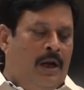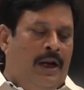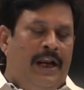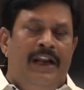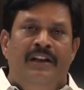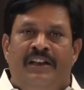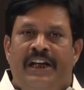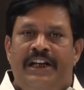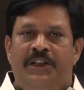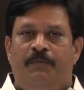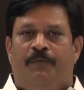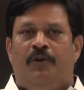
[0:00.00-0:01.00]
in
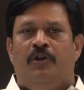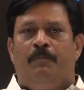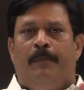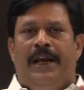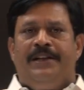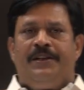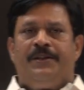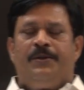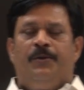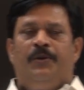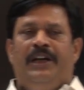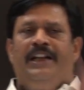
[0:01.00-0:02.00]
these four places
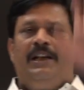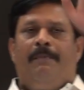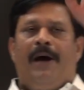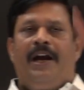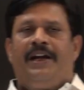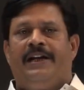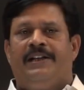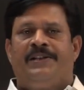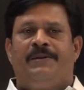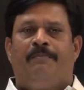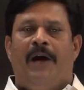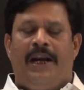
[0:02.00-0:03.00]
only the
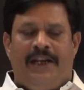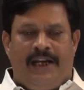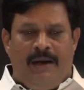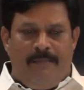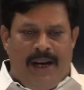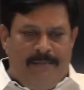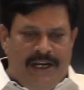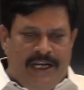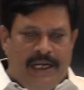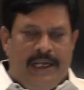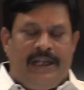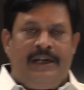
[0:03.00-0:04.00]
particle may be
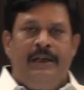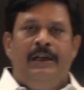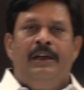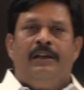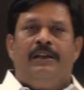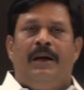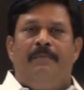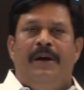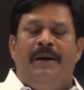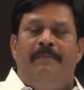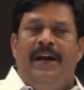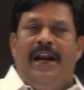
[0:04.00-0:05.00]
here, that may be